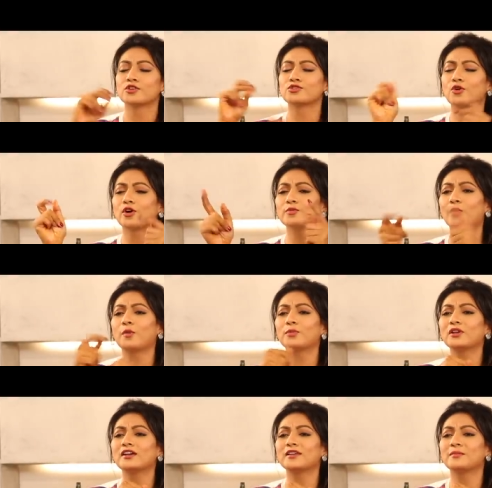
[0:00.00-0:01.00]
So on
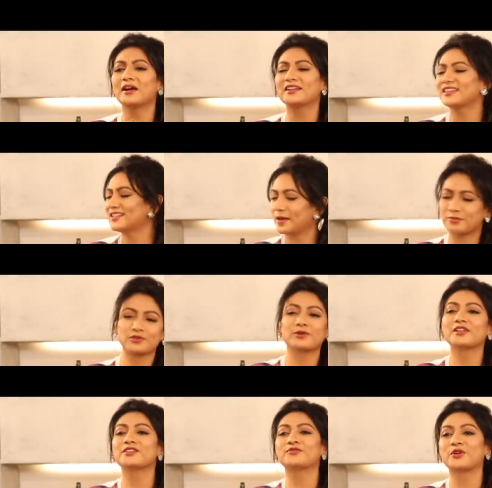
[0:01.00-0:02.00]
popular demand this
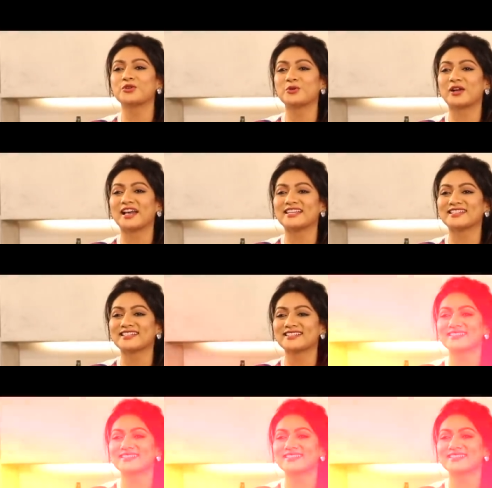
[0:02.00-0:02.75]
episode is for you guys.